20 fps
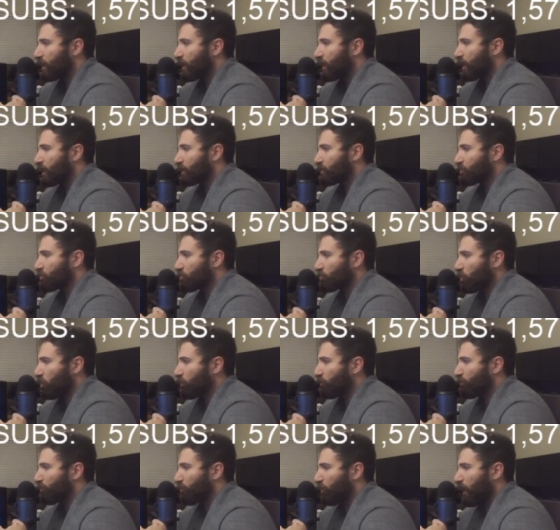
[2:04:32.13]
It's so
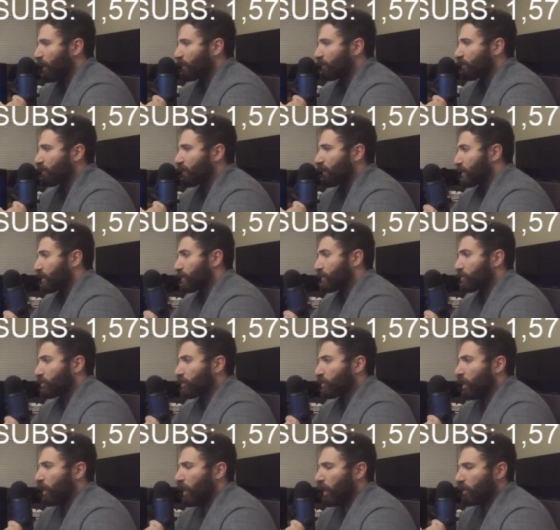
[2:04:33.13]
brain dead. You're
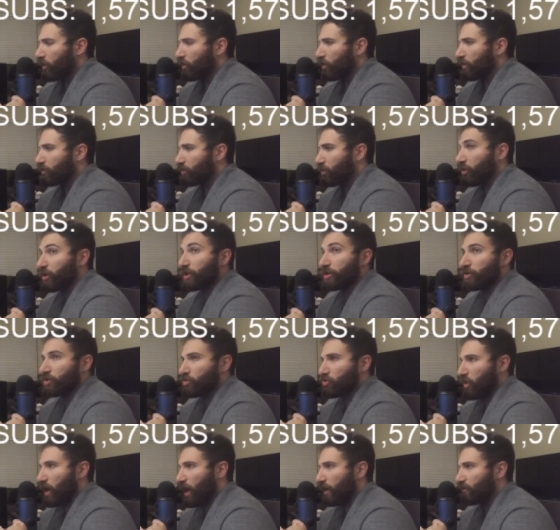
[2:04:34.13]
gonna hire your employees to
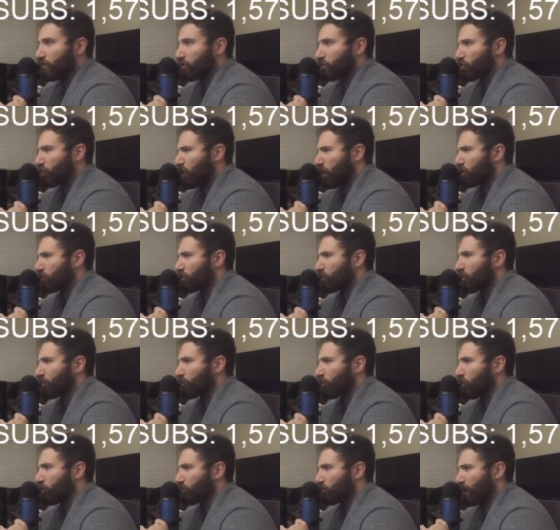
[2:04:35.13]
drive your truck to the
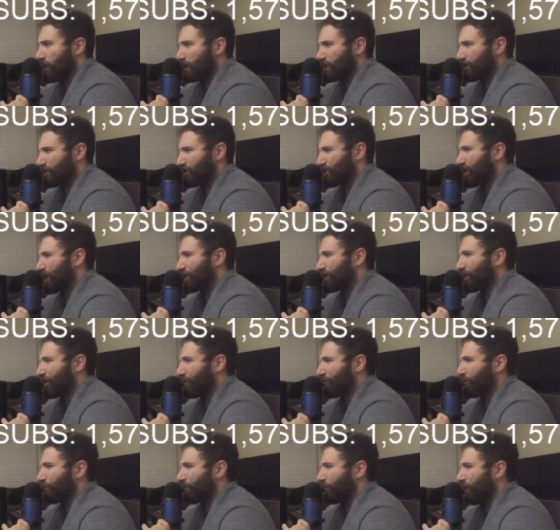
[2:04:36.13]
protest? Shut the
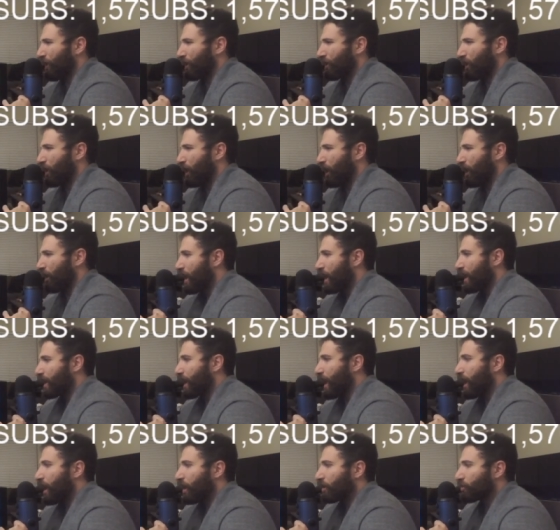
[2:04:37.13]
fuck up.
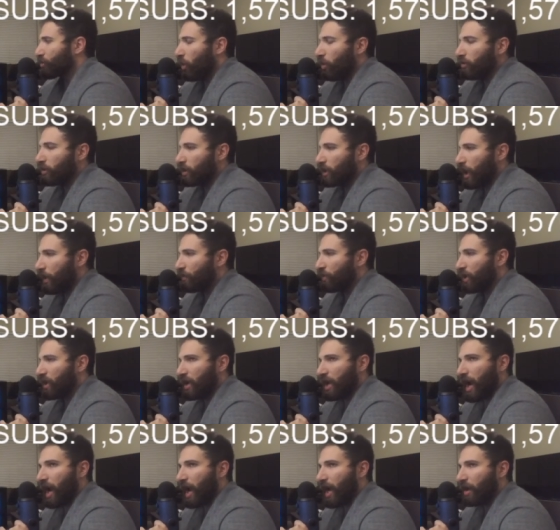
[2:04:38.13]
Yeah, don't lump a
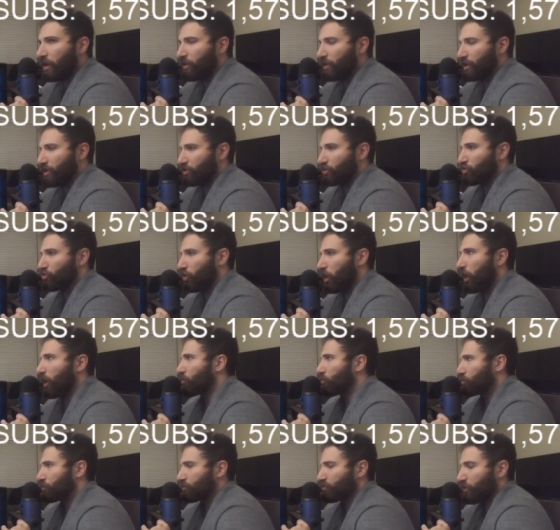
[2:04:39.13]
guy with a truck
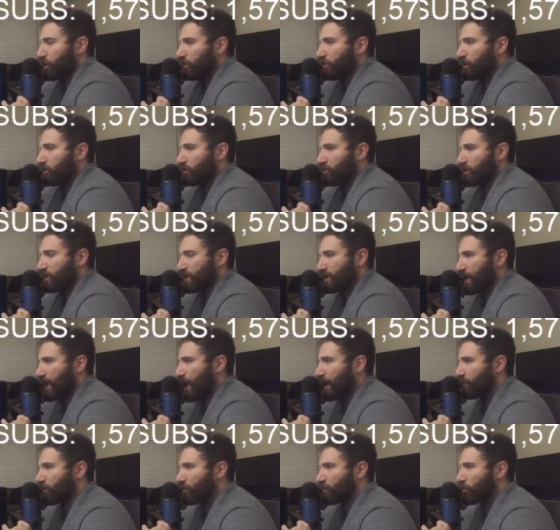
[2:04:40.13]
who's pretty much the
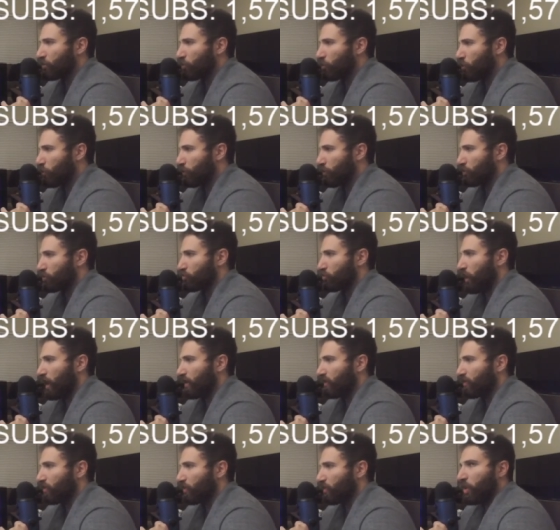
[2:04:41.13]
same as an Uber
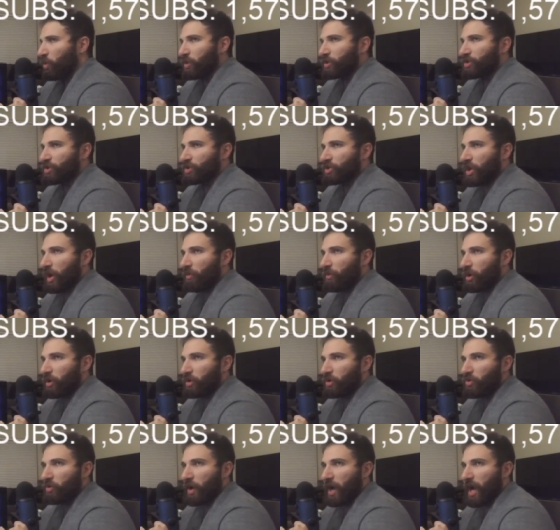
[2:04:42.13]
driver with someone
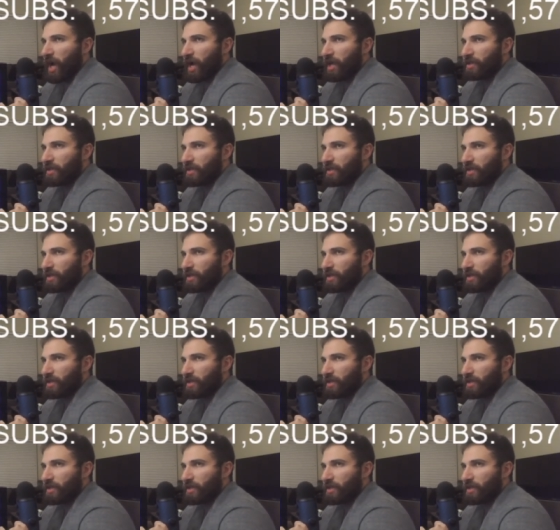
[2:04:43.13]
who has